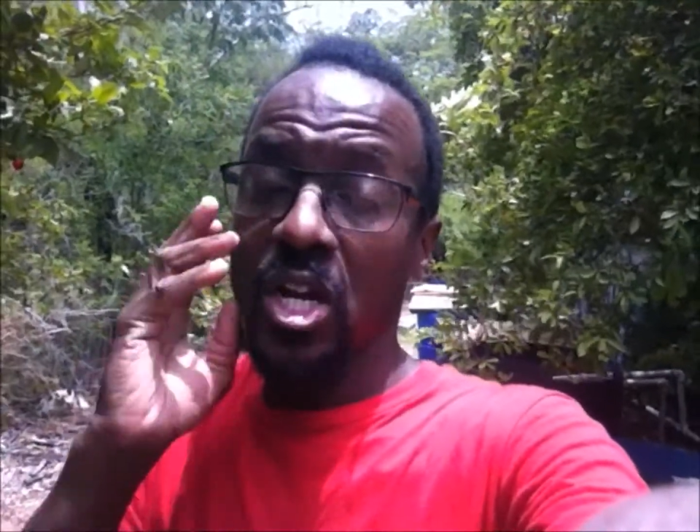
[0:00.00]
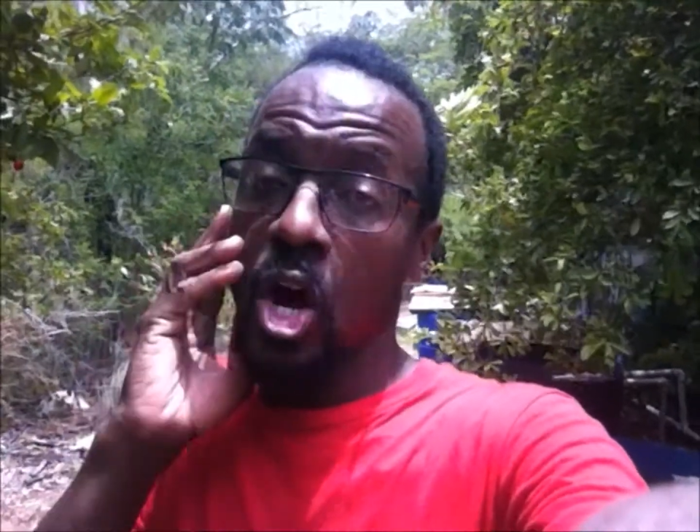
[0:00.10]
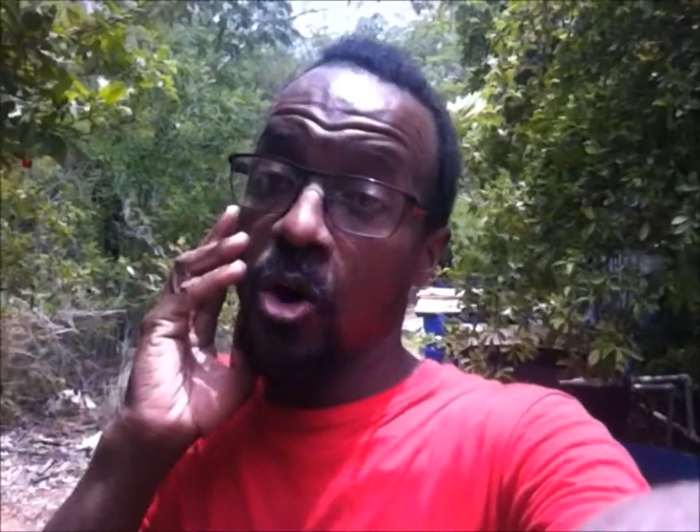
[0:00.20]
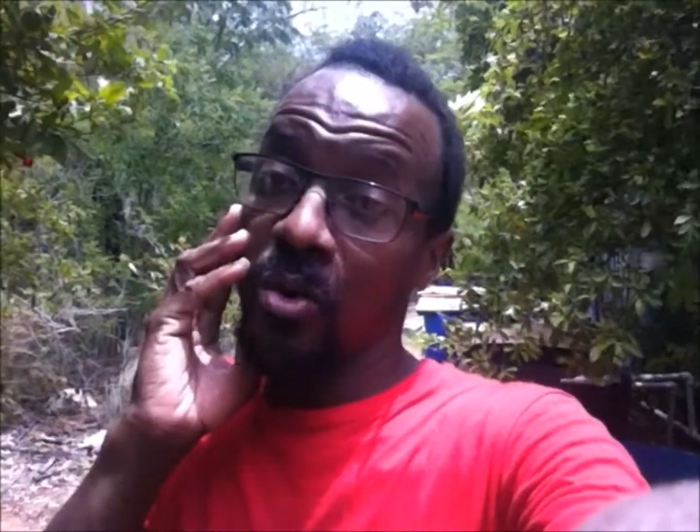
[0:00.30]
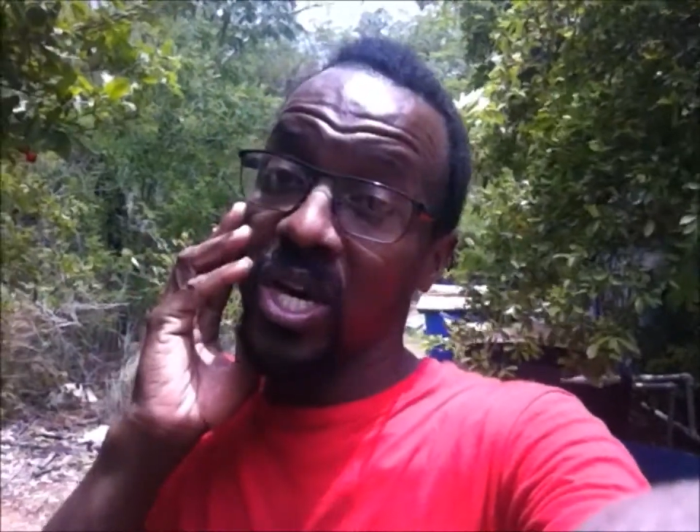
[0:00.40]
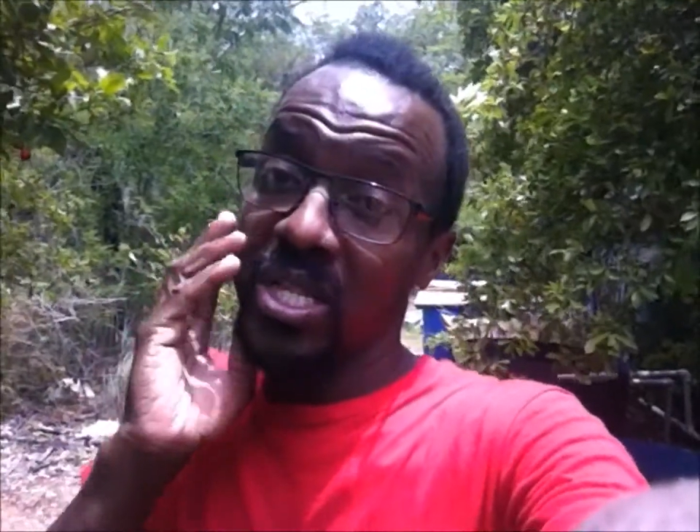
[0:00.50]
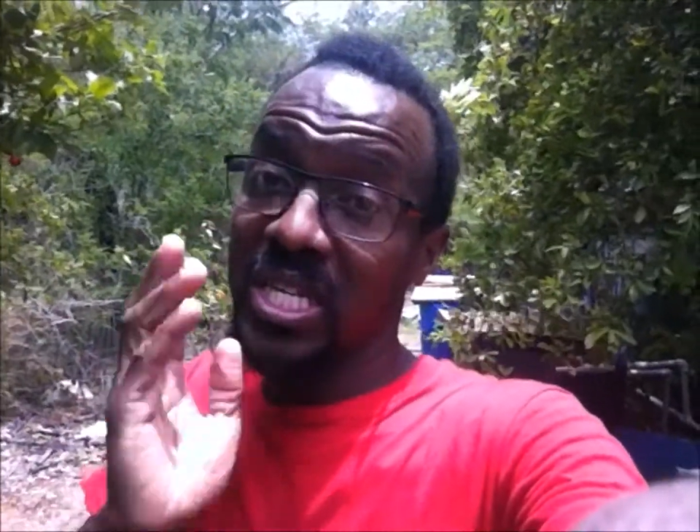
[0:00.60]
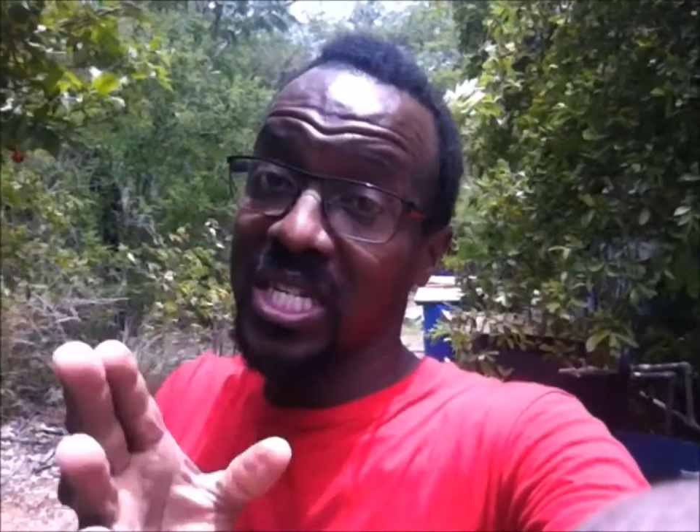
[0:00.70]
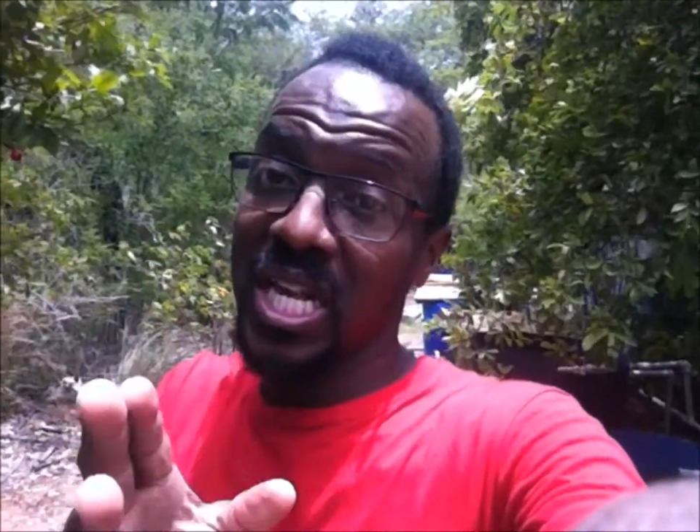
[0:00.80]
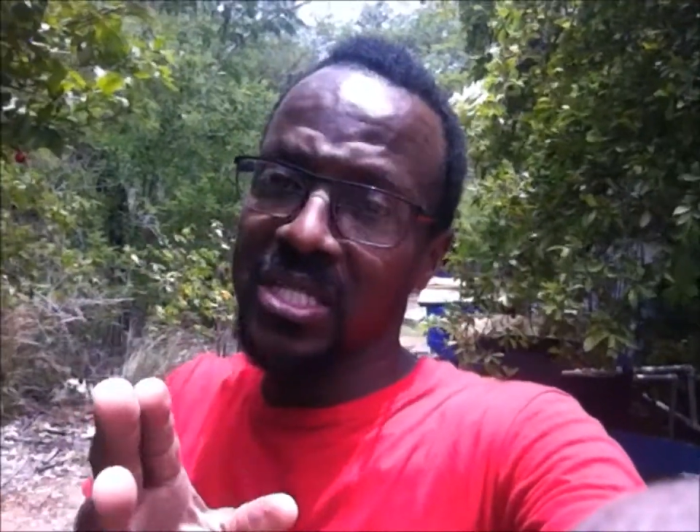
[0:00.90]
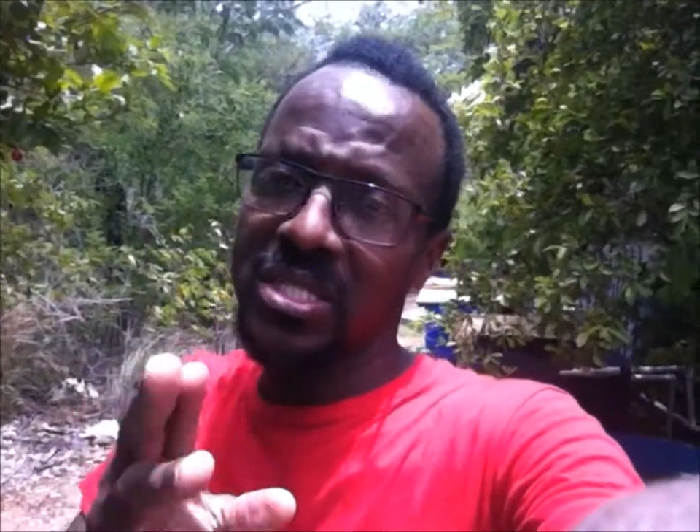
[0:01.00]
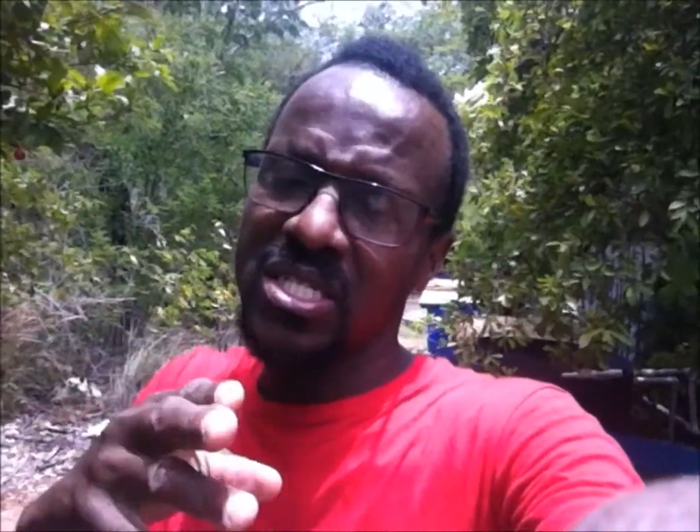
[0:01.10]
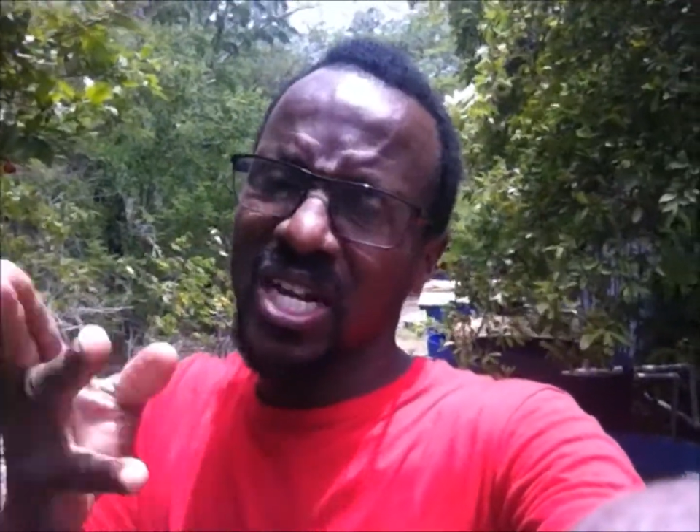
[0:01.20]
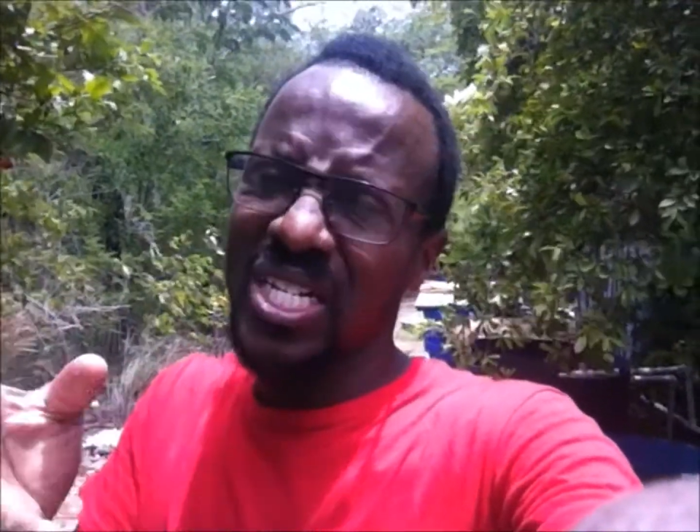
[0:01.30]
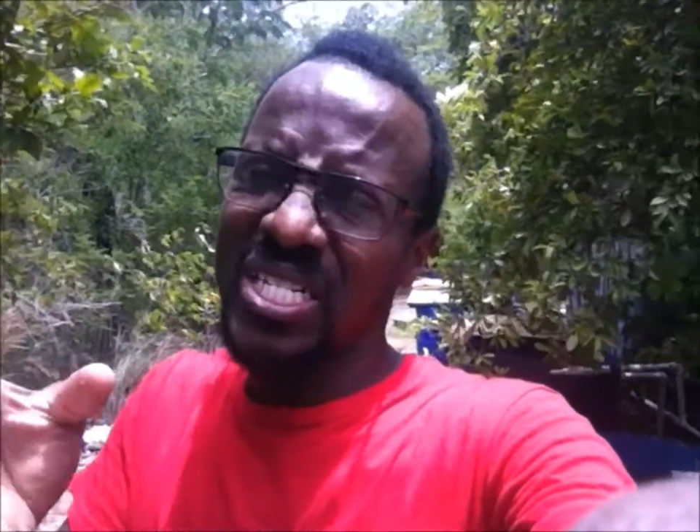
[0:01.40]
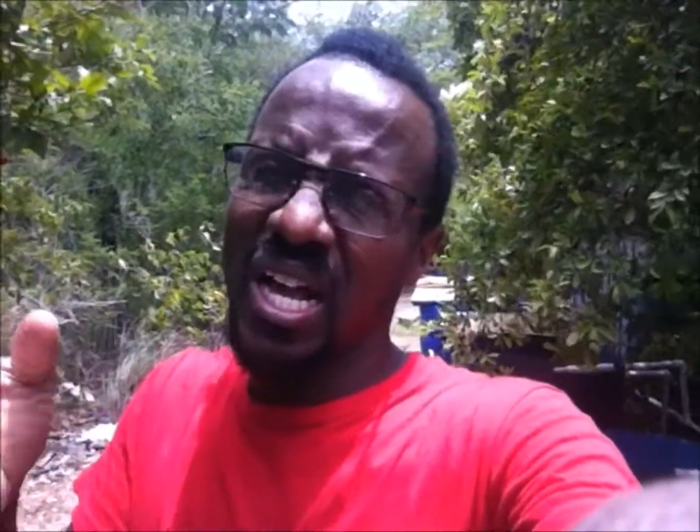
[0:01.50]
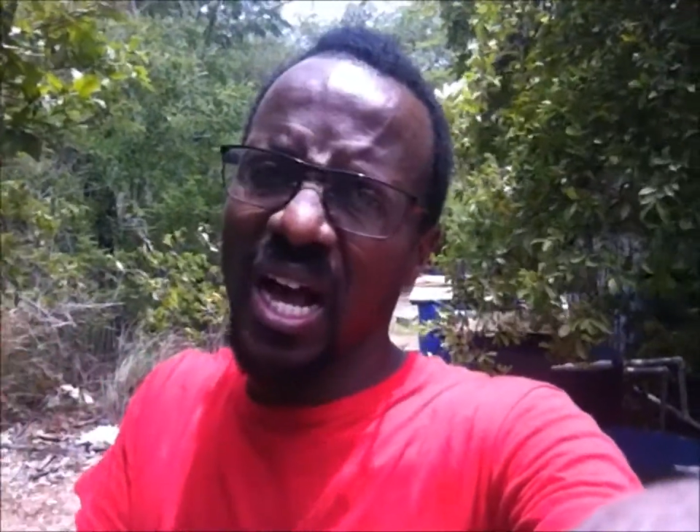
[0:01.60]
Now, this is just